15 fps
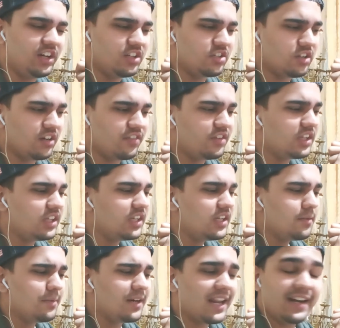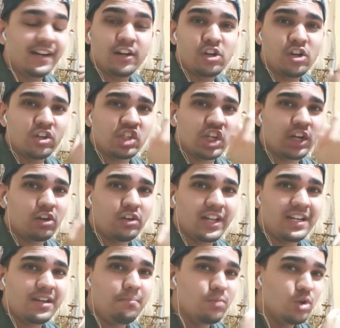and stuff, but I did not check out
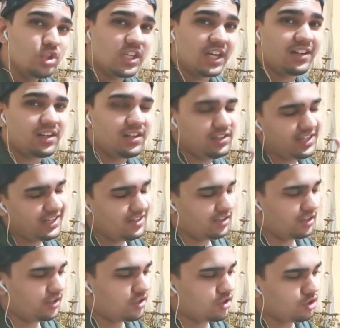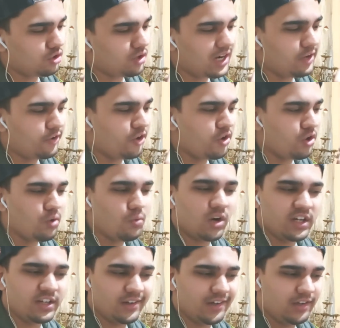any musical teasers, so I don't know
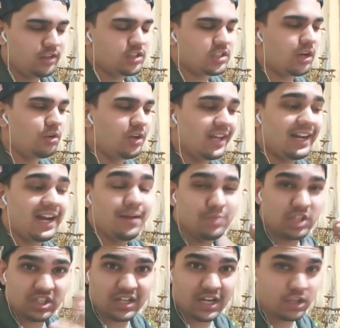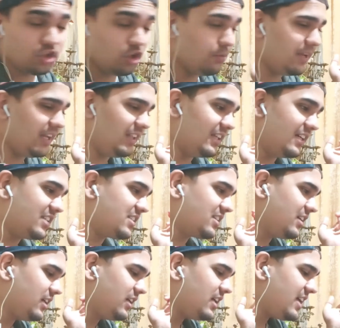what it will sound like. I'm just assuming this,
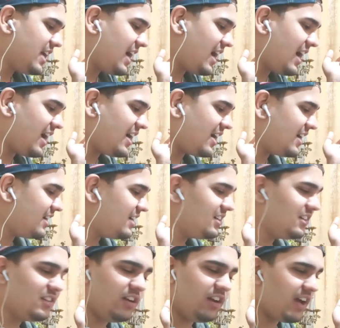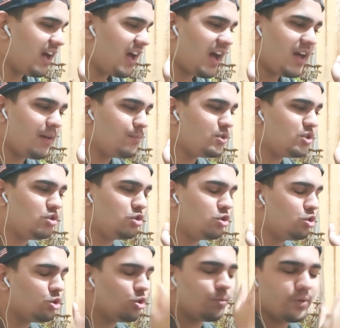and I'm
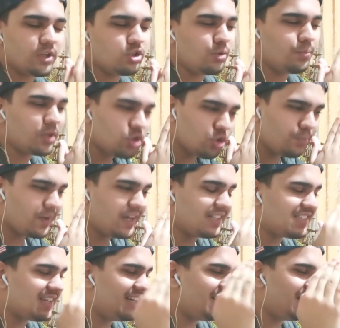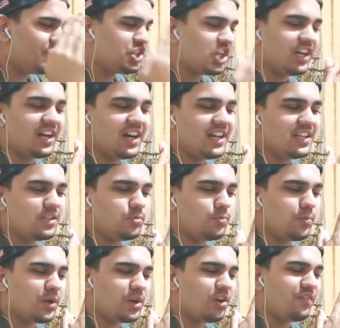super, super, super excited. ChungHa is
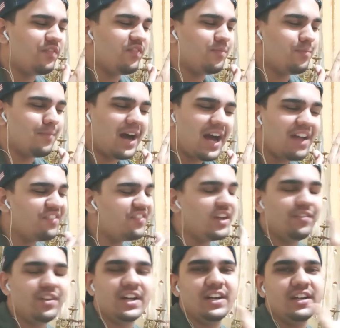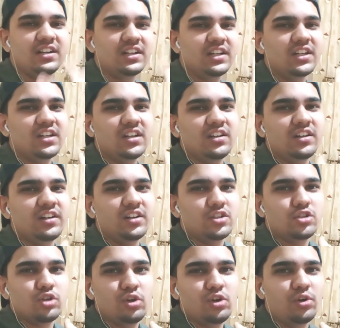one of my favorite
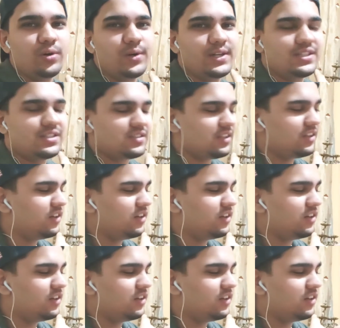soloists.